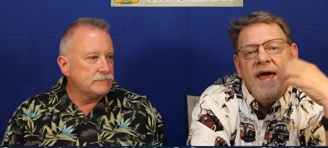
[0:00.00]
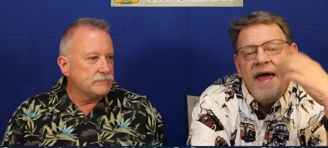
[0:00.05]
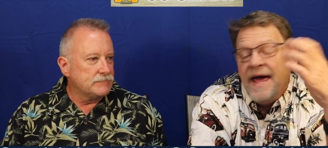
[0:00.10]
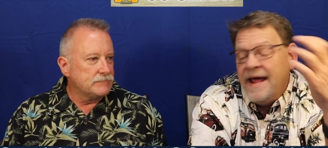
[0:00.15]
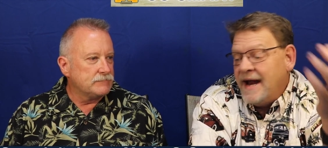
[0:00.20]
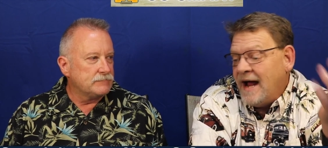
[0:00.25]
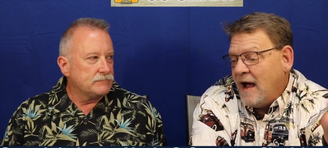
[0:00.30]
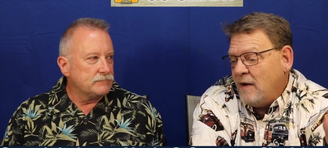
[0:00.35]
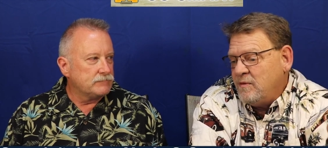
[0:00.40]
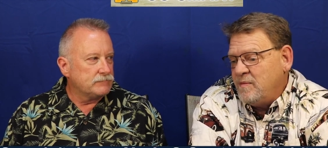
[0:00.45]

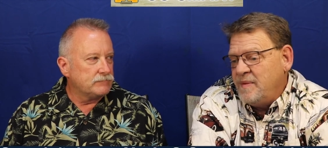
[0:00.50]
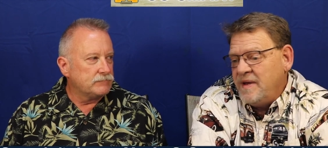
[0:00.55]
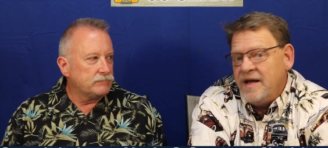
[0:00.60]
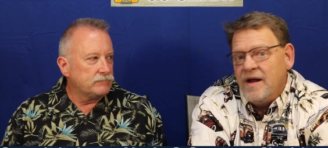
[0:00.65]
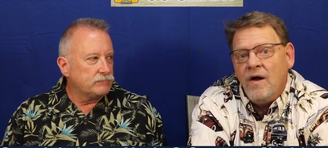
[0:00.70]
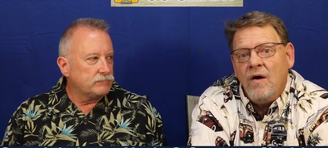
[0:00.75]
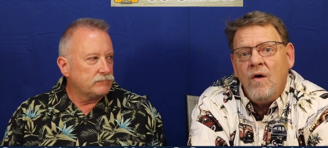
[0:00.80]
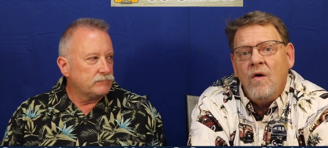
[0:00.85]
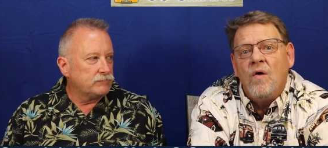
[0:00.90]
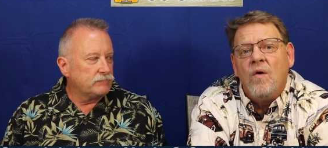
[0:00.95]
Speaker 1: And I would be
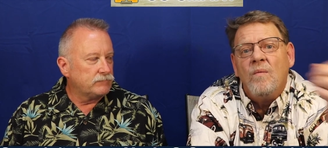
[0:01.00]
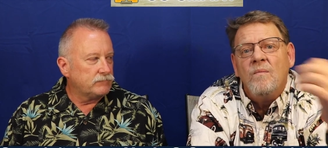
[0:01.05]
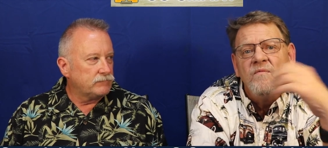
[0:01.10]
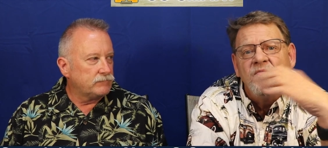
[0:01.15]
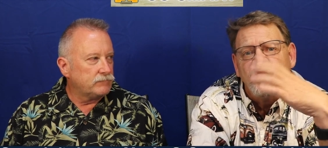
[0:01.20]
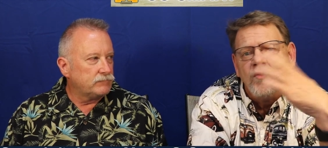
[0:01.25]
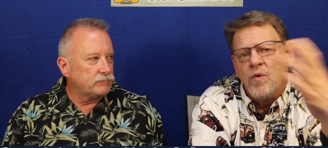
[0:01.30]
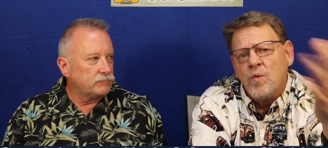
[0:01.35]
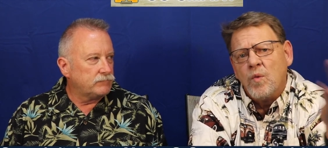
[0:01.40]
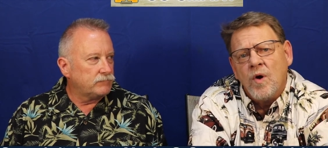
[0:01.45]
at home
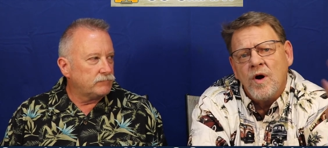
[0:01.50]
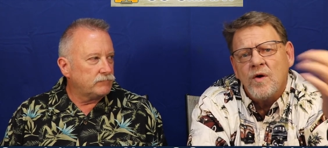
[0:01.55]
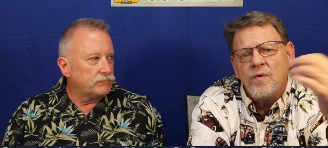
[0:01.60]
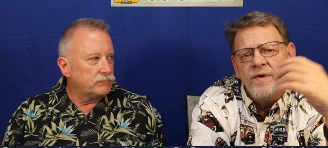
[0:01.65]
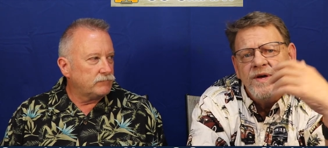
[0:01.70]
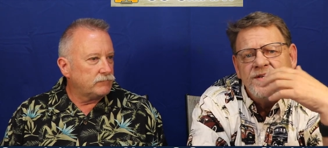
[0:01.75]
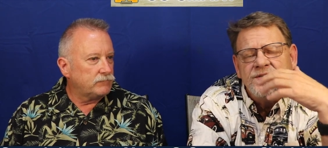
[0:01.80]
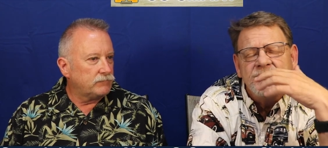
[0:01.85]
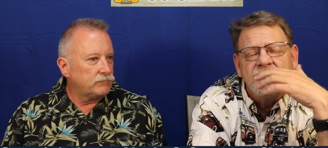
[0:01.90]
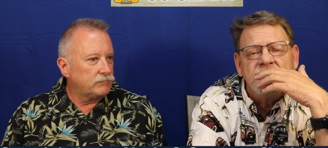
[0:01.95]
for work
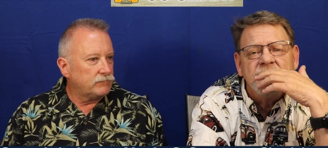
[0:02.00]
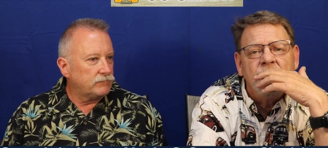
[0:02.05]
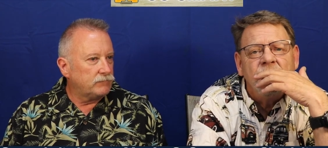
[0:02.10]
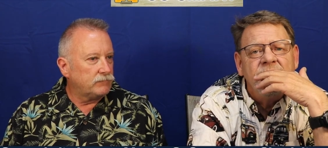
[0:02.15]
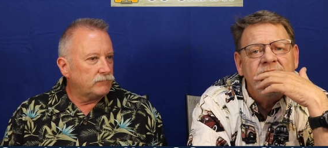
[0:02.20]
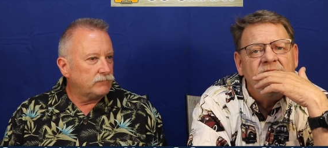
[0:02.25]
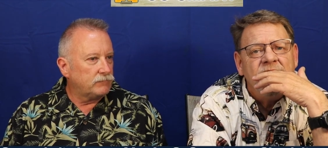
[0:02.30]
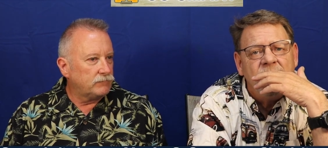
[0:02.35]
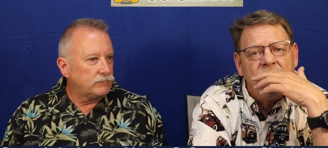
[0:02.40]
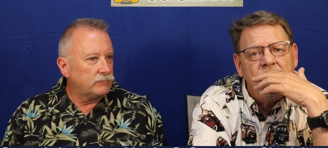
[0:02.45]
reasons or
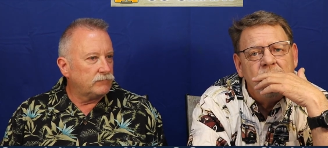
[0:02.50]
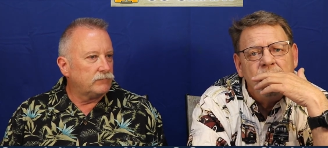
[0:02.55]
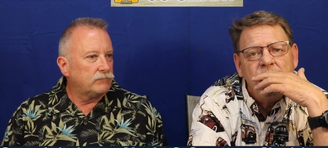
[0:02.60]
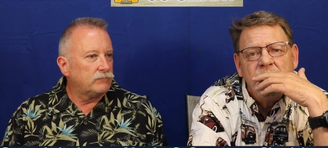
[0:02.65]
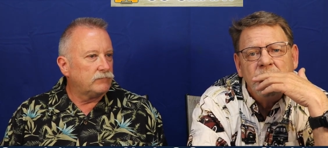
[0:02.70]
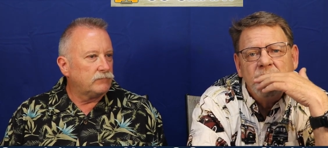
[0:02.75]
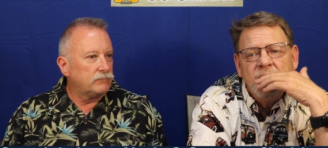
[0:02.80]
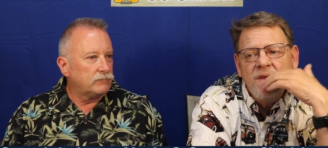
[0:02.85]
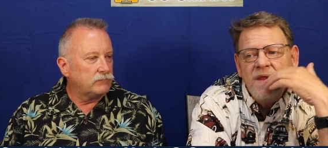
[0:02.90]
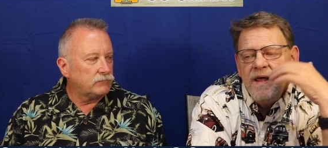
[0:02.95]
whatever.
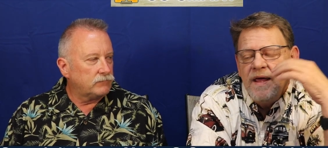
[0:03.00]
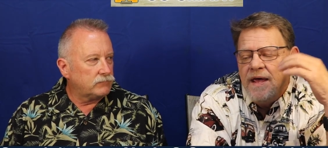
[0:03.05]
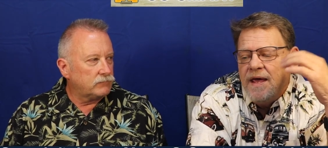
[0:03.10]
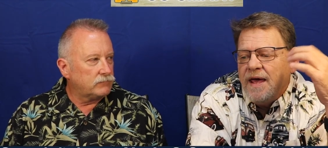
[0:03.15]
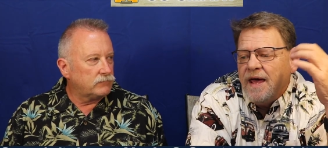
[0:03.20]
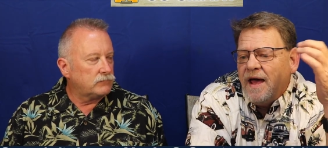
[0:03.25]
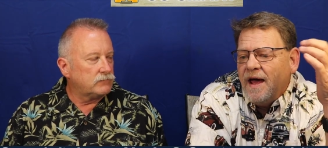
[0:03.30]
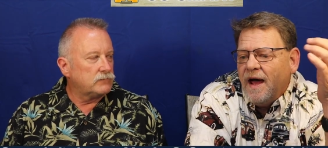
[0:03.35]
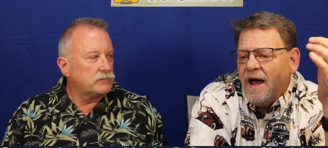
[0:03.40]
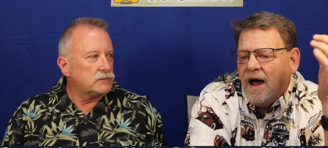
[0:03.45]

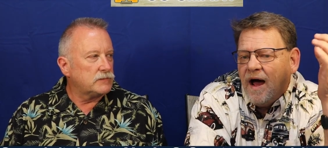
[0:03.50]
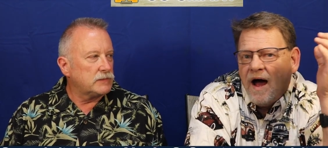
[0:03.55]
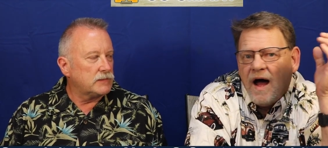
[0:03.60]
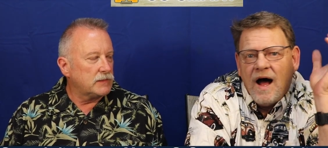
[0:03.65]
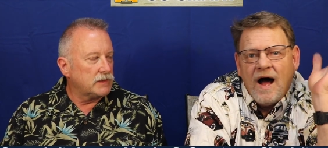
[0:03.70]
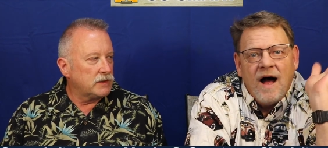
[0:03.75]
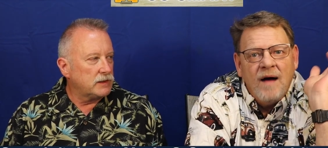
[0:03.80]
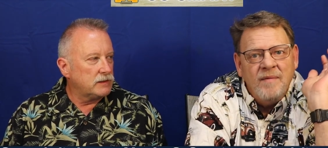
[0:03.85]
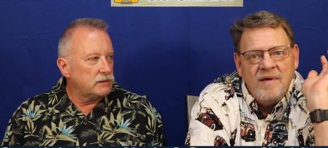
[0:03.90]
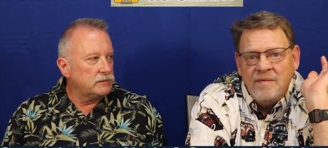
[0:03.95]

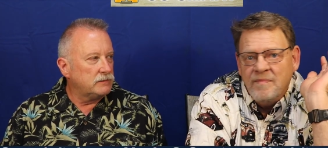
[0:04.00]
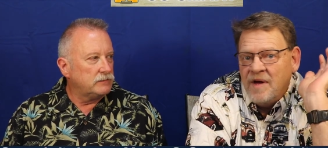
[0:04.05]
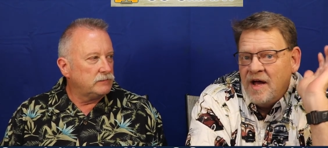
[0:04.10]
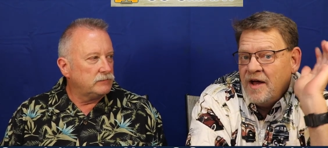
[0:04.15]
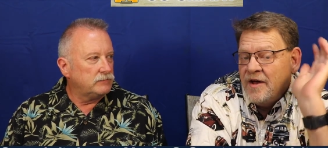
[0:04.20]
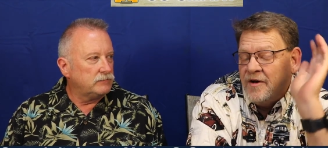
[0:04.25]
I'm in my